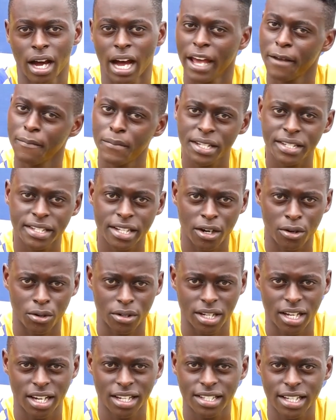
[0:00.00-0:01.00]
I missed
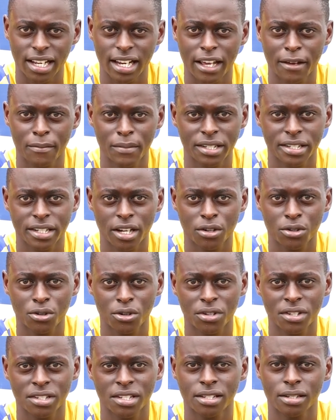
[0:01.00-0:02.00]
out. Actually, I missed out
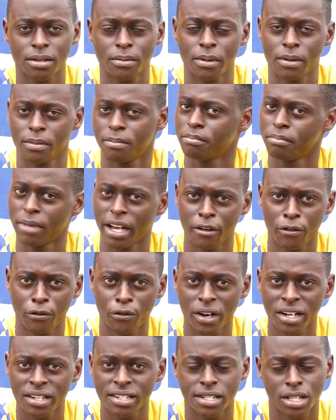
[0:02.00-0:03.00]
because my
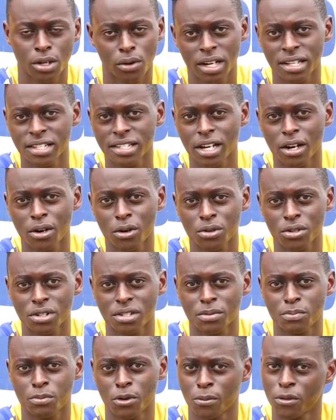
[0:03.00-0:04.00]
friends, the ones I
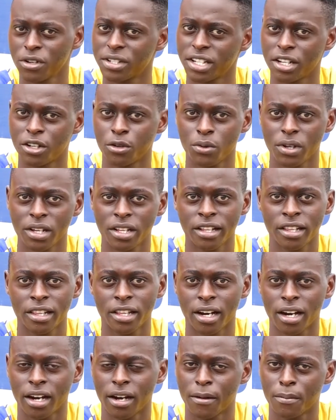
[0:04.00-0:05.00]
was promoted with,
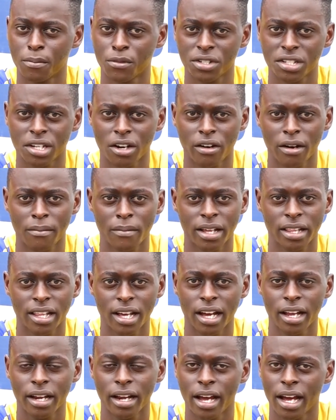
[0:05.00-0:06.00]
Musa
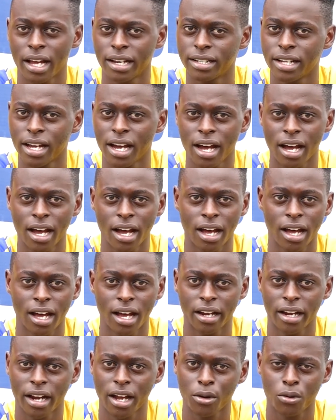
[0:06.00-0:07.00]
Ramadan, Ada,
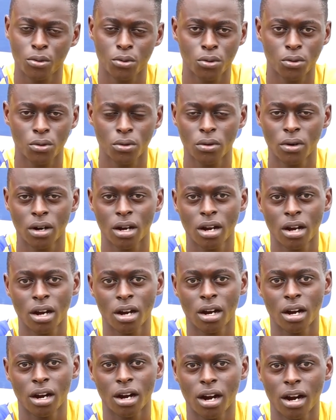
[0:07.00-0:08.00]
Anaku,
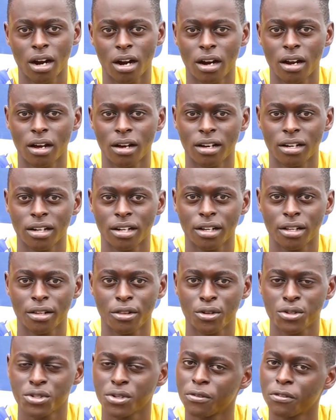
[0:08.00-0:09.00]

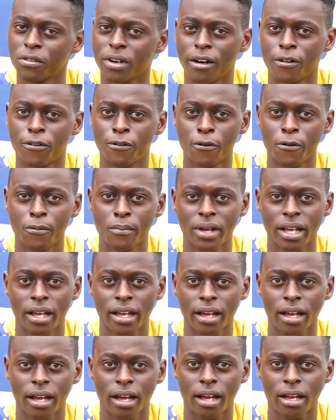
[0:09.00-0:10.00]
those of
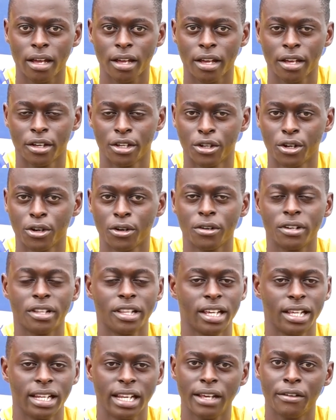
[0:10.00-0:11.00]
Kafumbe, you know,
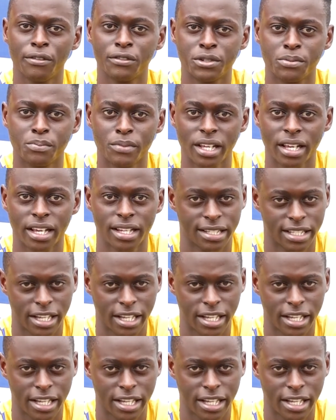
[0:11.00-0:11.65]
they left me a